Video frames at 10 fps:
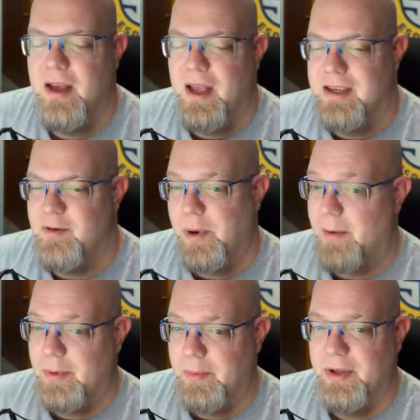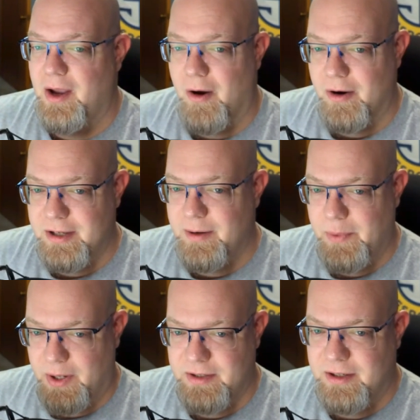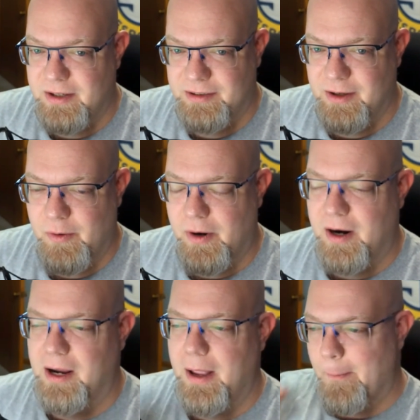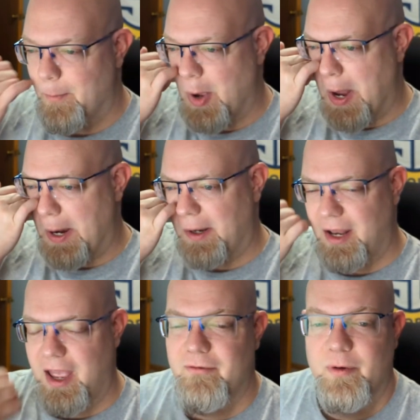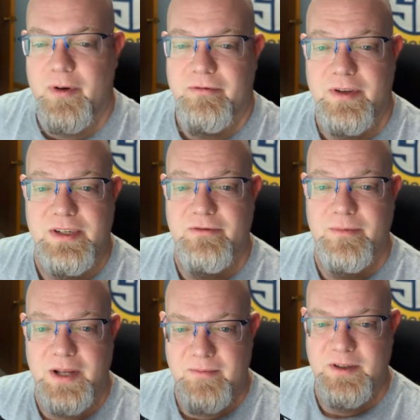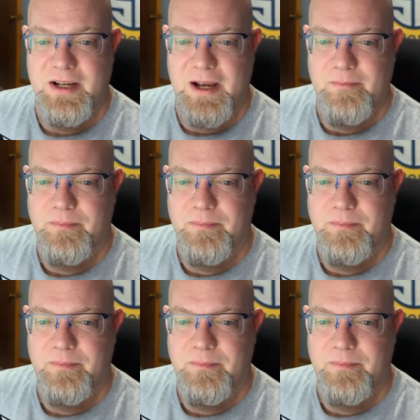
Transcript: You probably aren't an imposter, don't worry, but everyone feels it from time to time.